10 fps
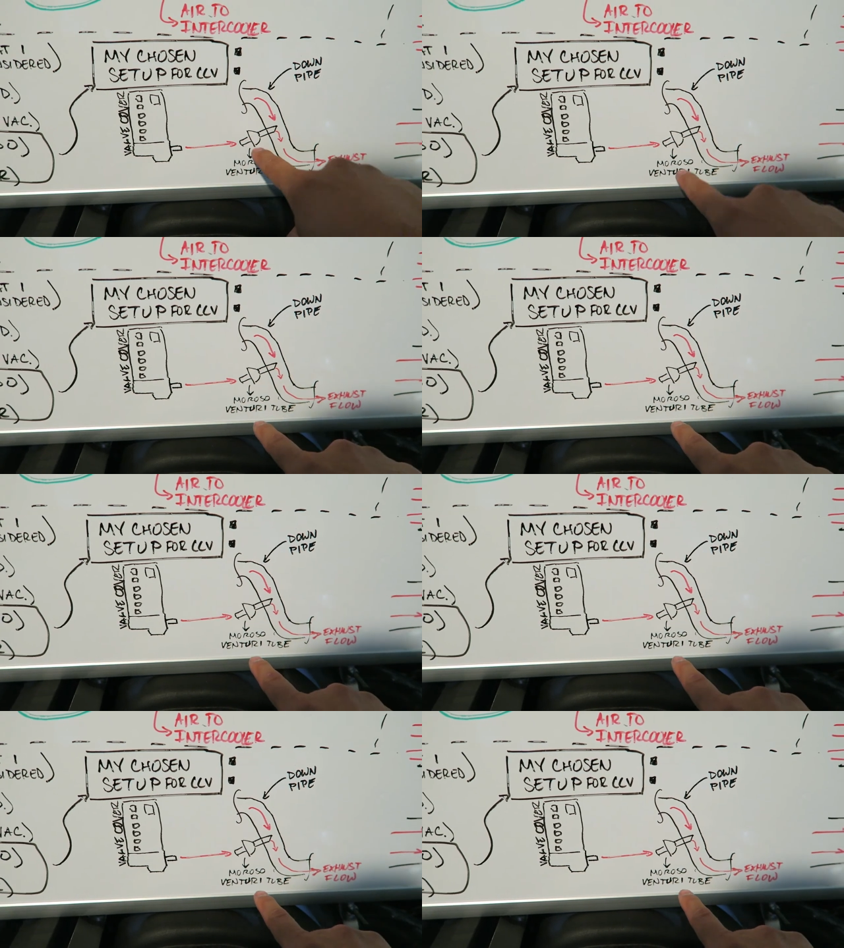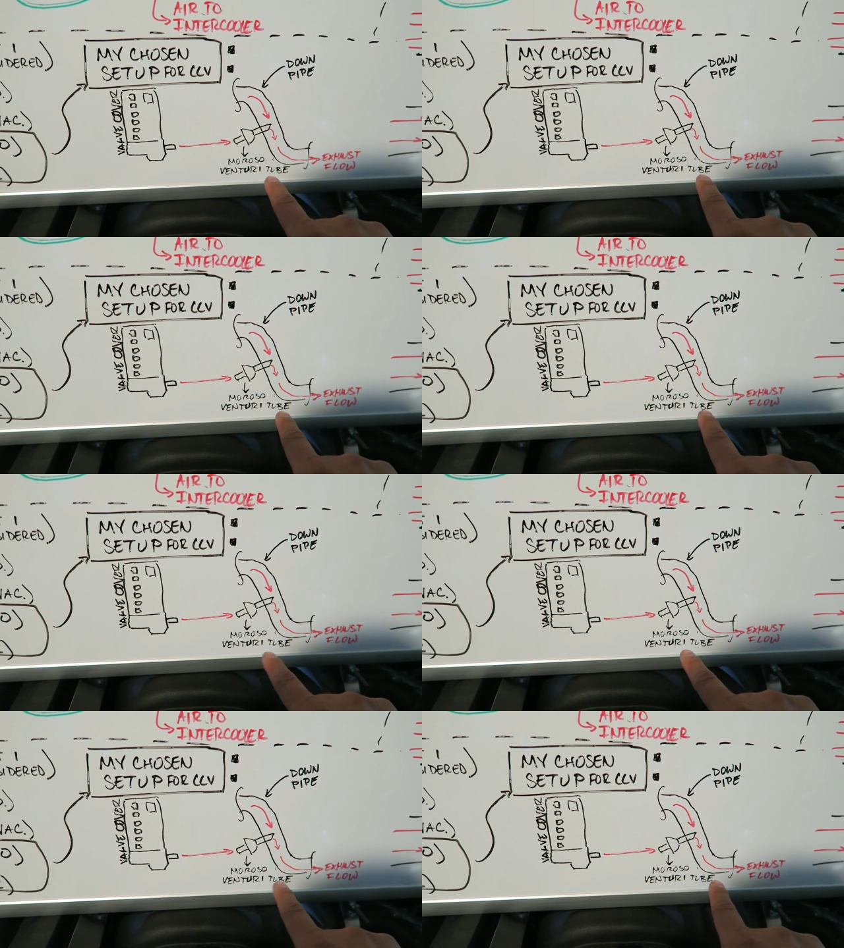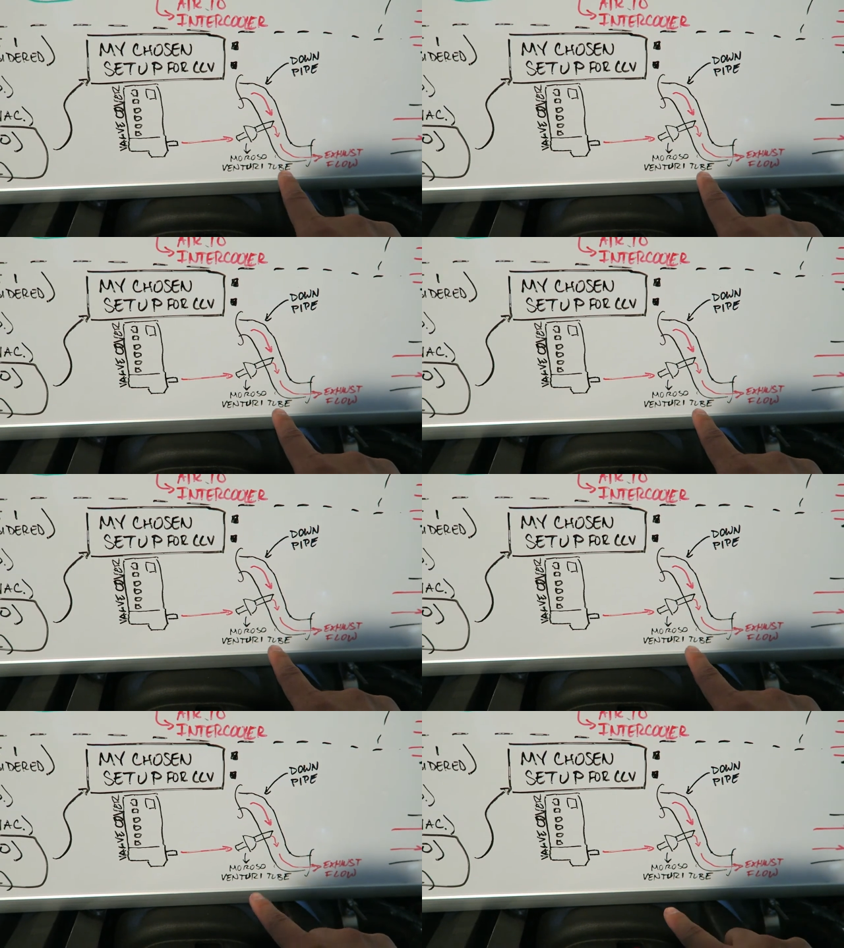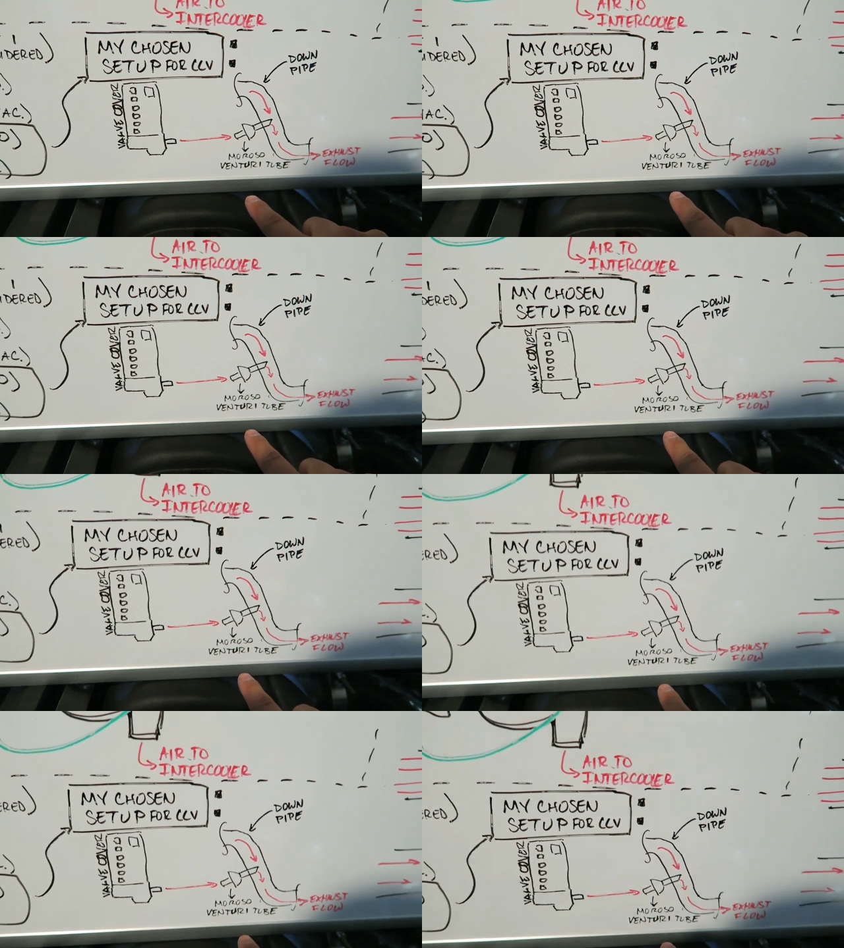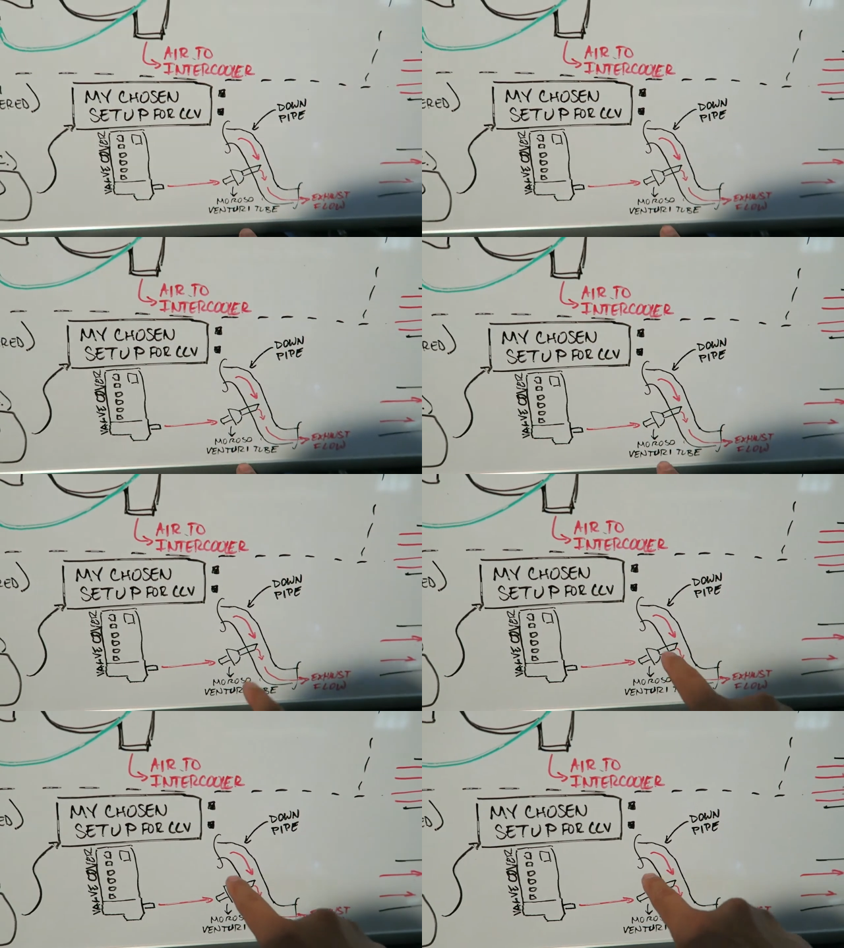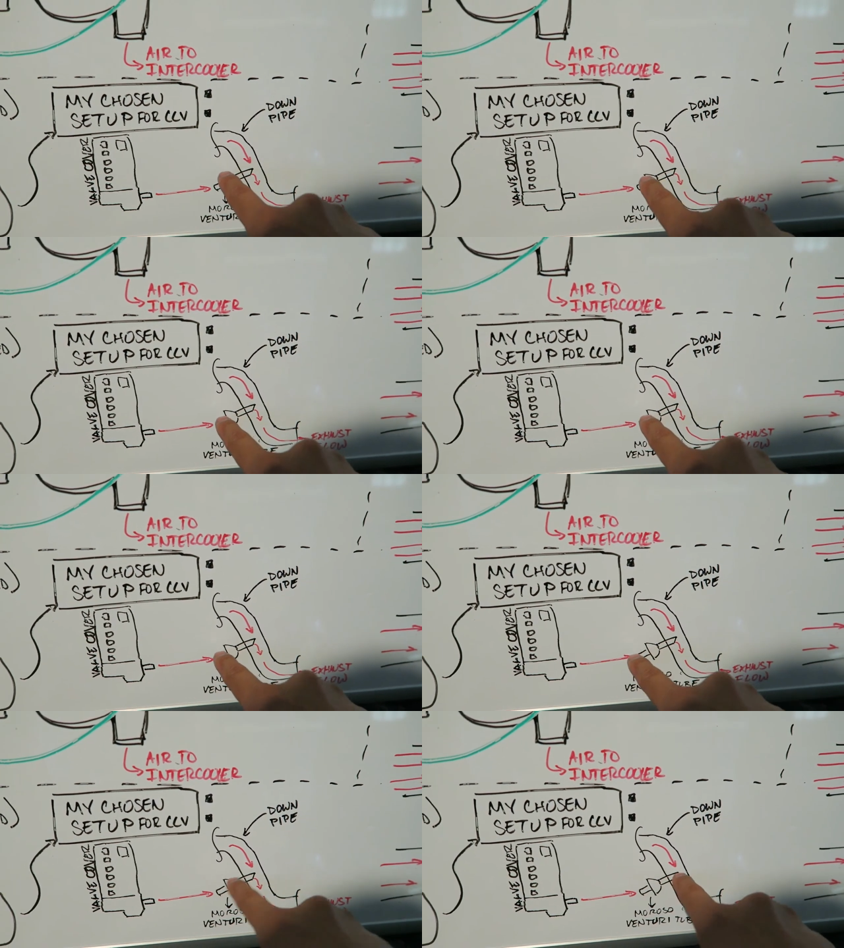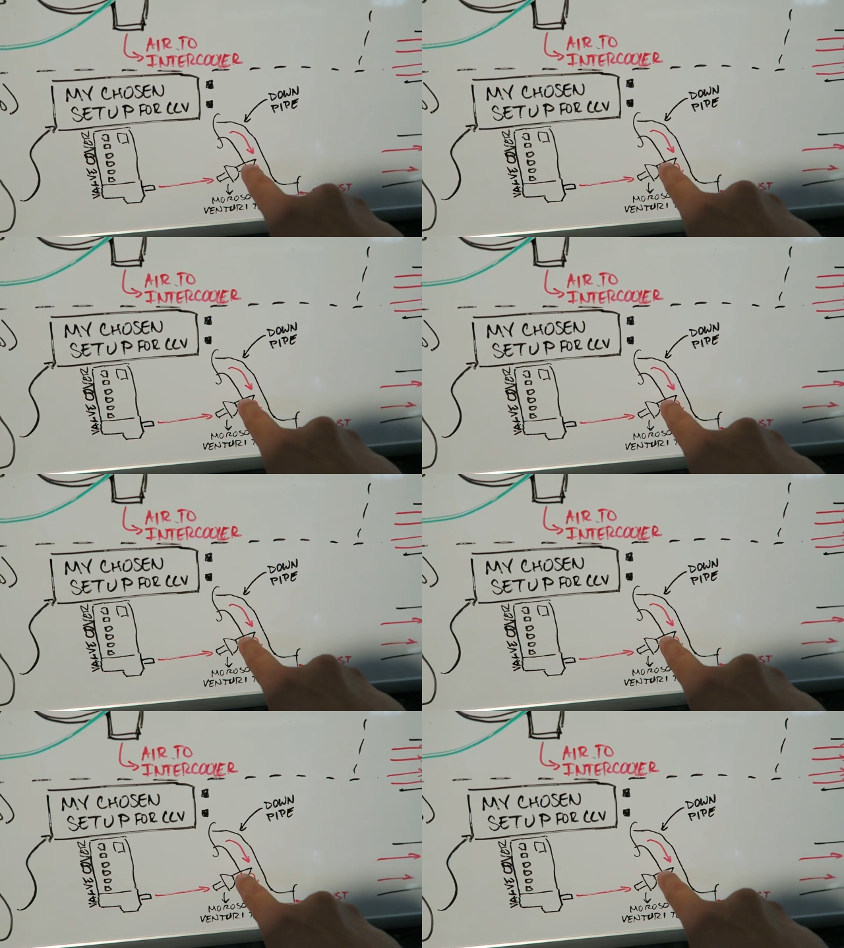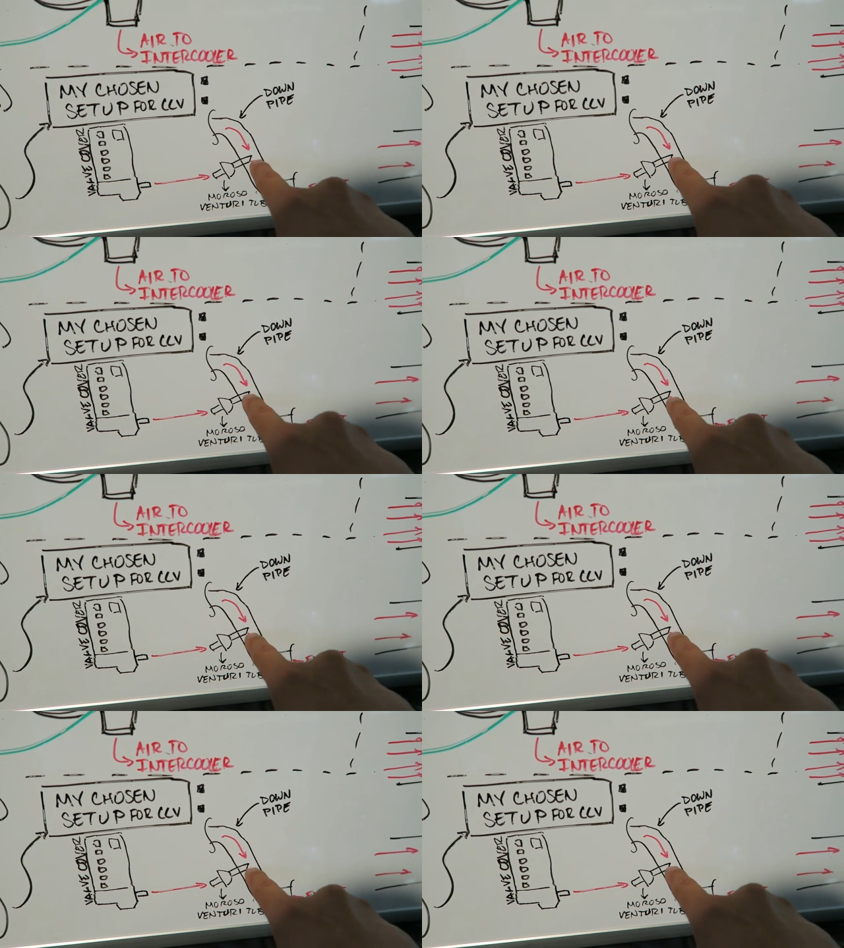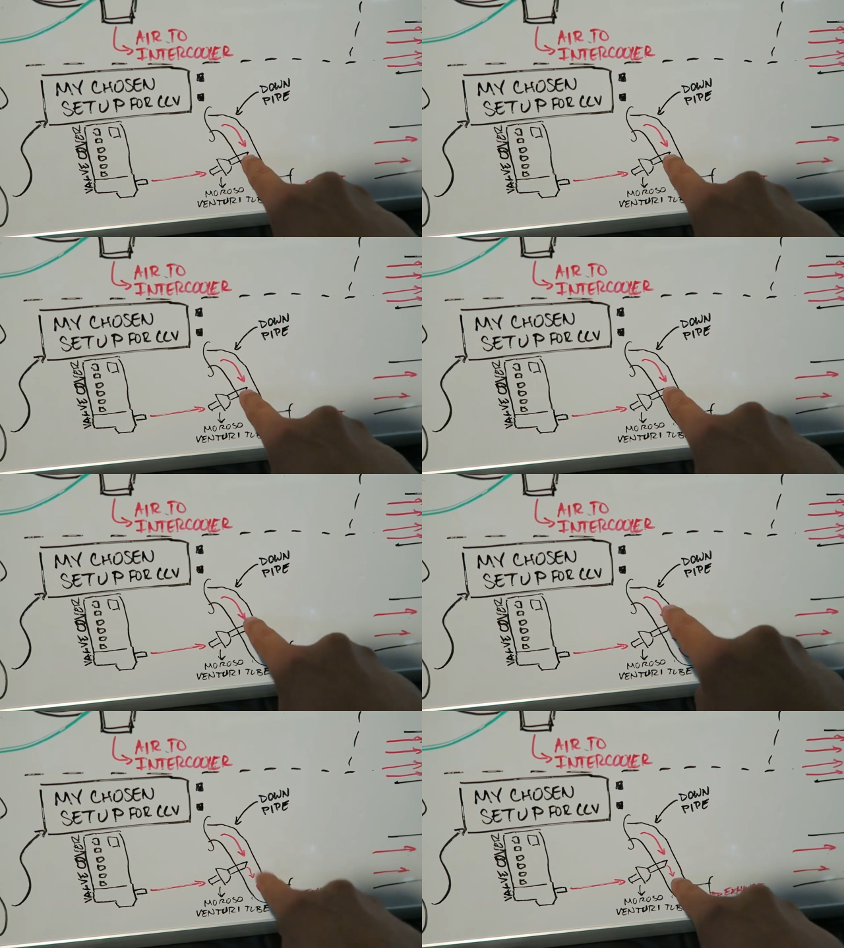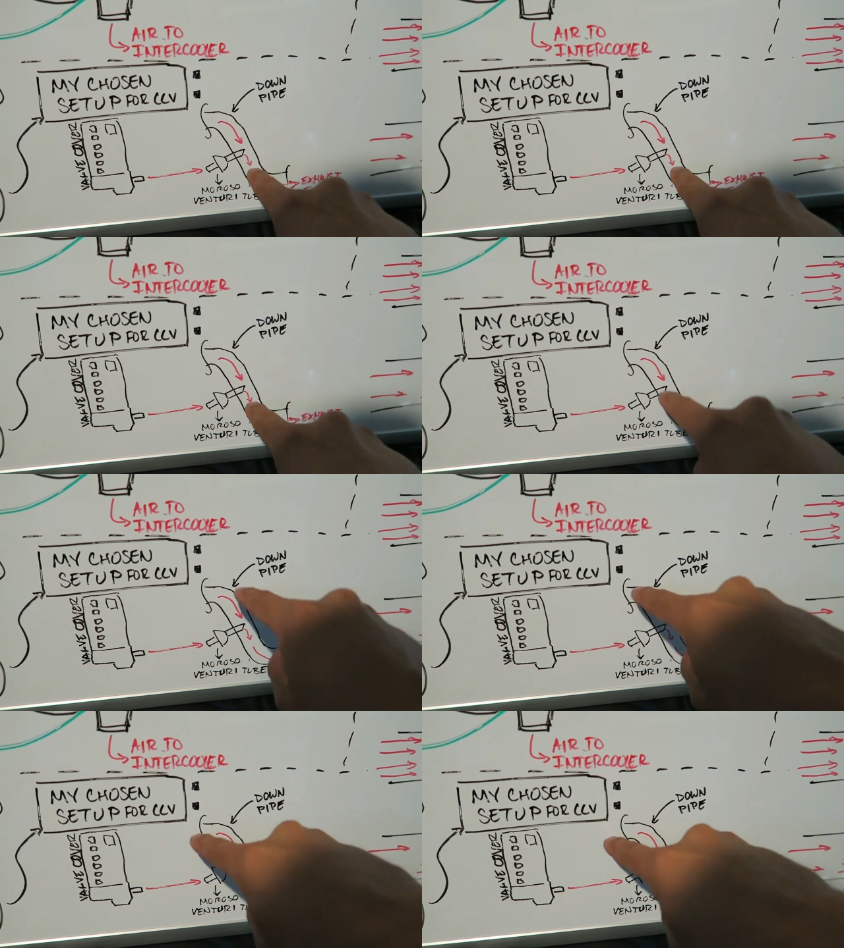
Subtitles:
No face is visible, so there are no lips to read.